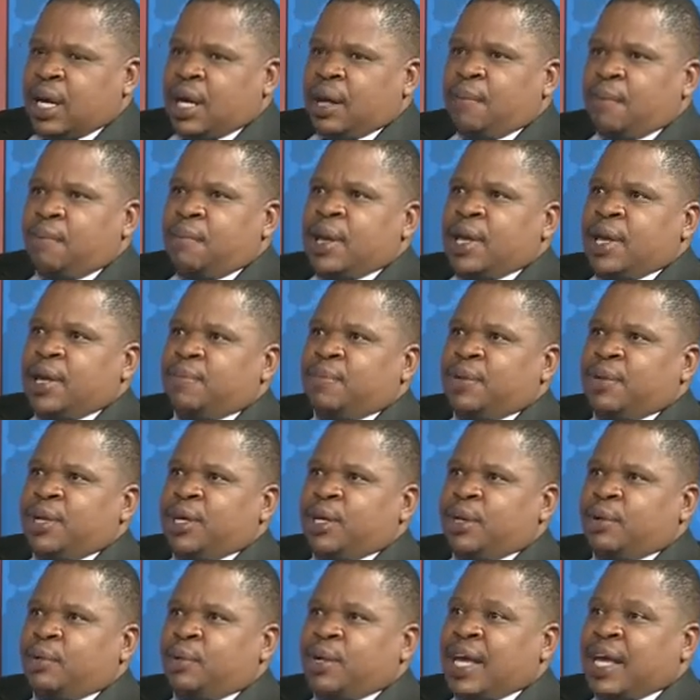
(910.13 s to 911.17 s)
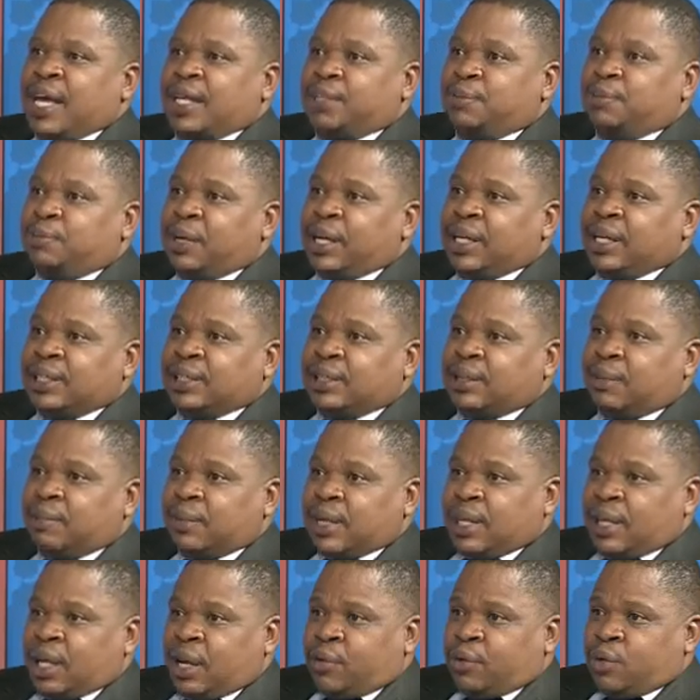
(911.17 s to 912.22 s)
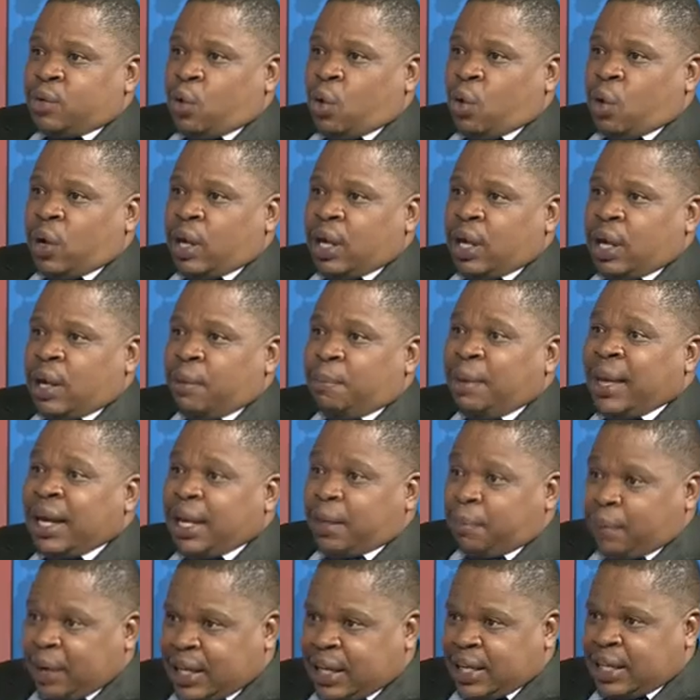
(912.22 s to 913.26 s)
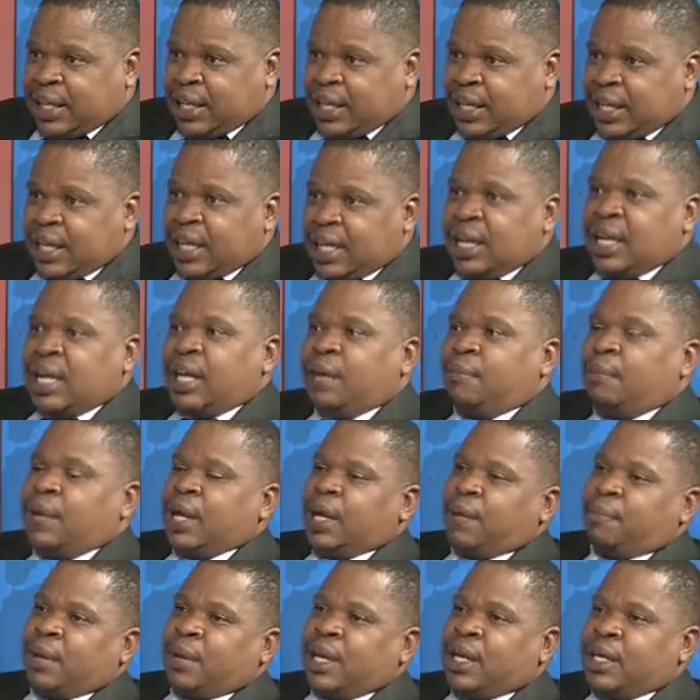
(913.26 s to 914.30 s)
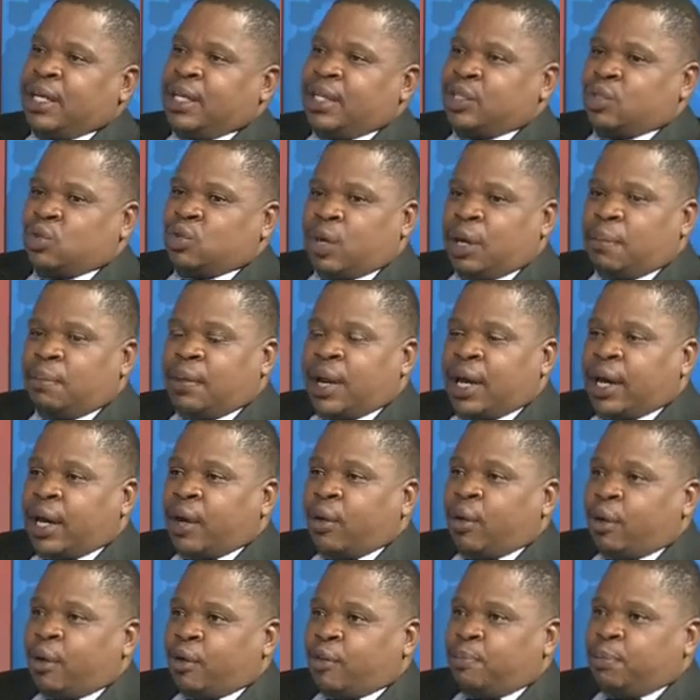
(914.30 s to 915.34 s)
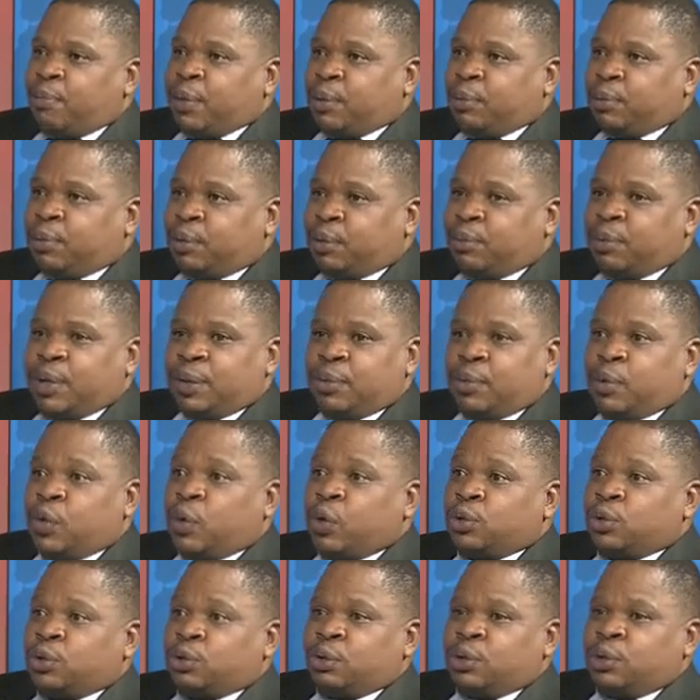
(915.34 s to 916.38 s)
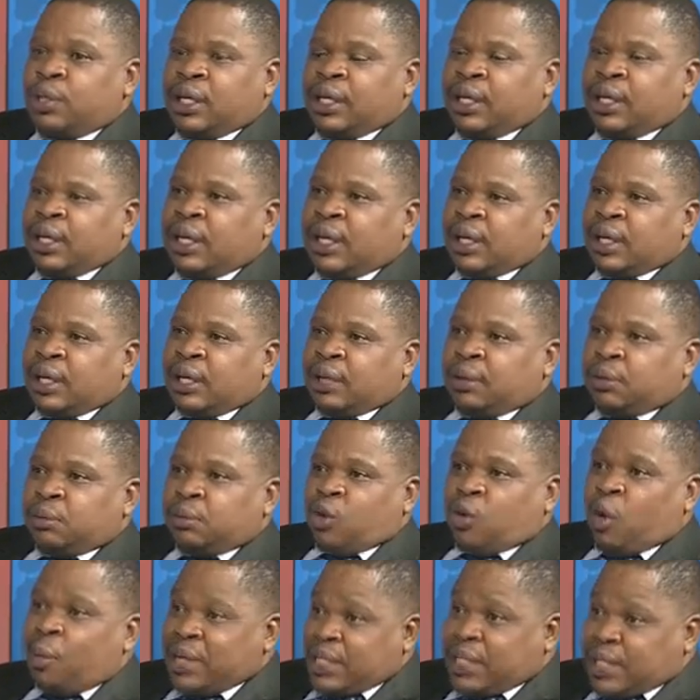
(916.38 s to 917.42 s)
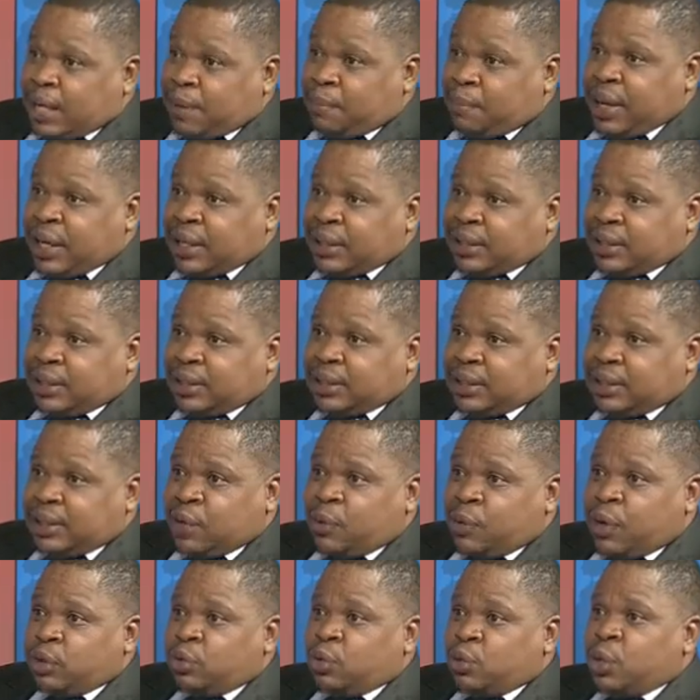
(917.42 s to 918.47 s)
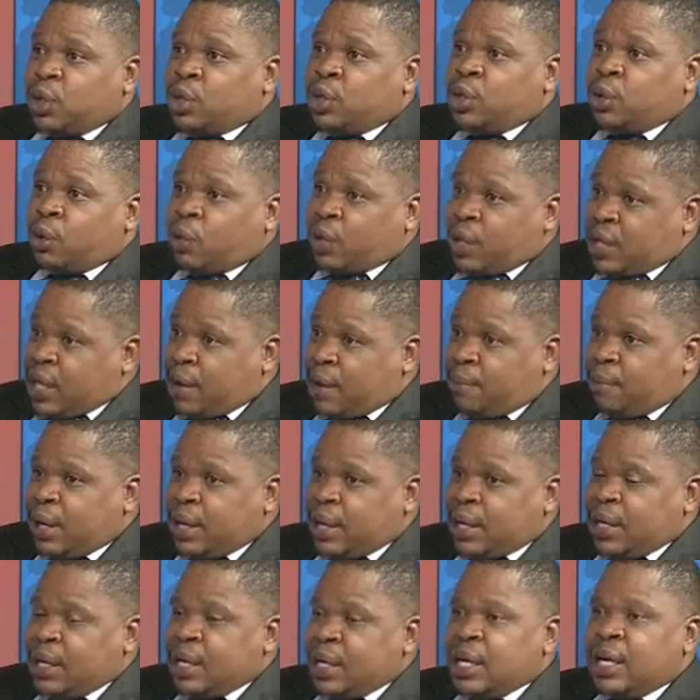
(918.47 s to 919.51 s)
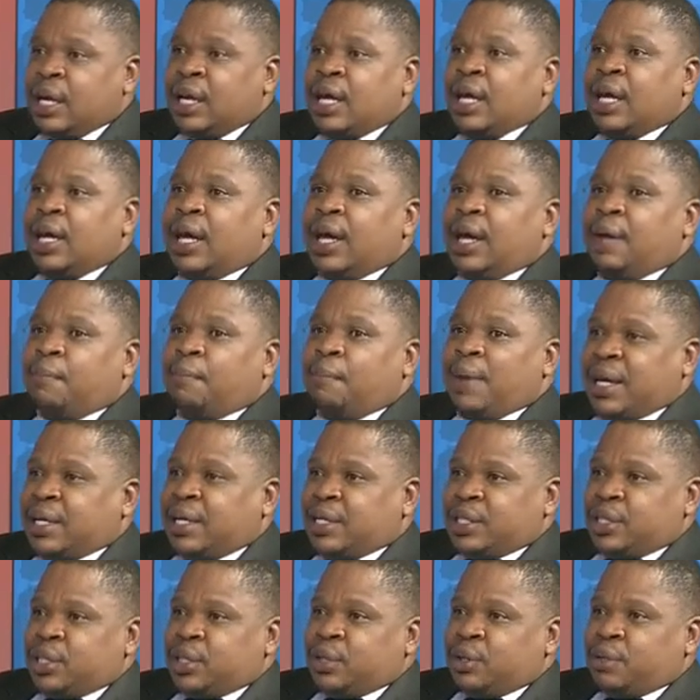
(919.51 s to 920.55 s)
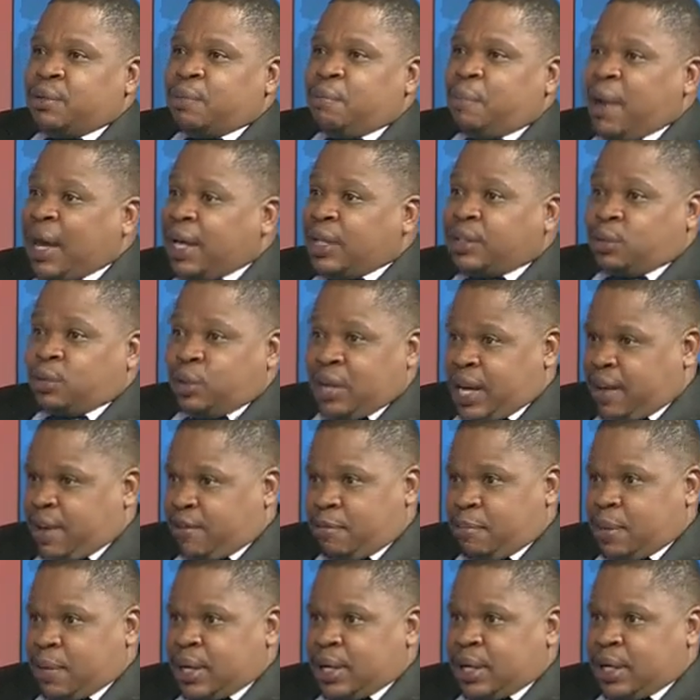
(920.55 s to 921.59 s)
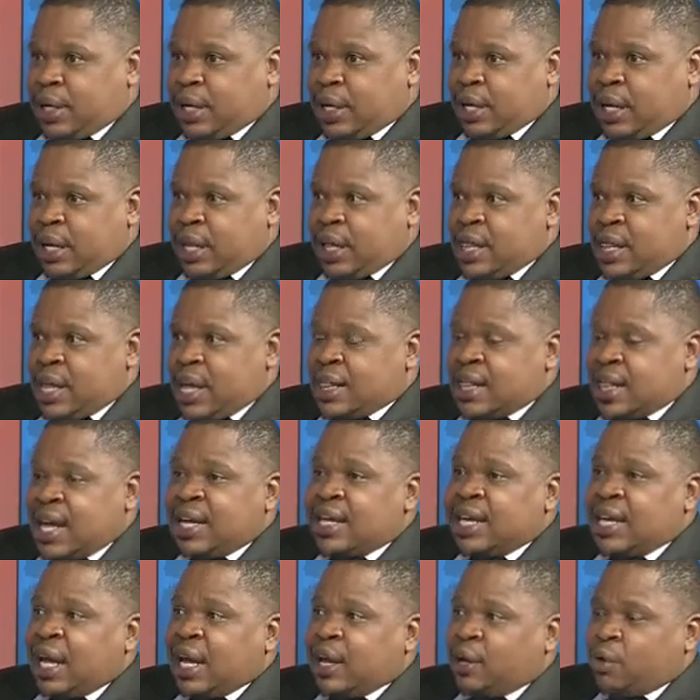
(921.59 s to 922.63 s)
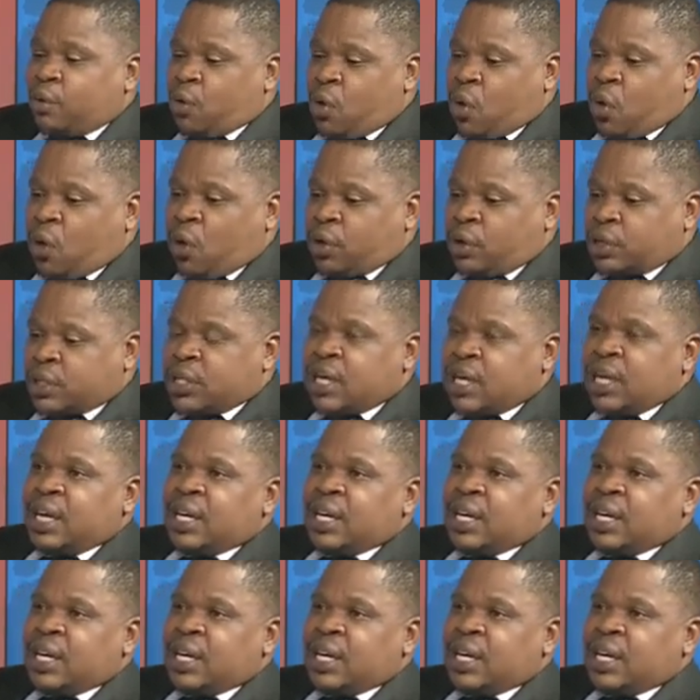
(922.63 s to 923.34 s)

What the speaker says: maybe we experience something that we call a bank panic. A bank panic is whereby a lot of people maybe goes to the commercial banks, they want to withdraw their money, but banks don't have money. And then that can cause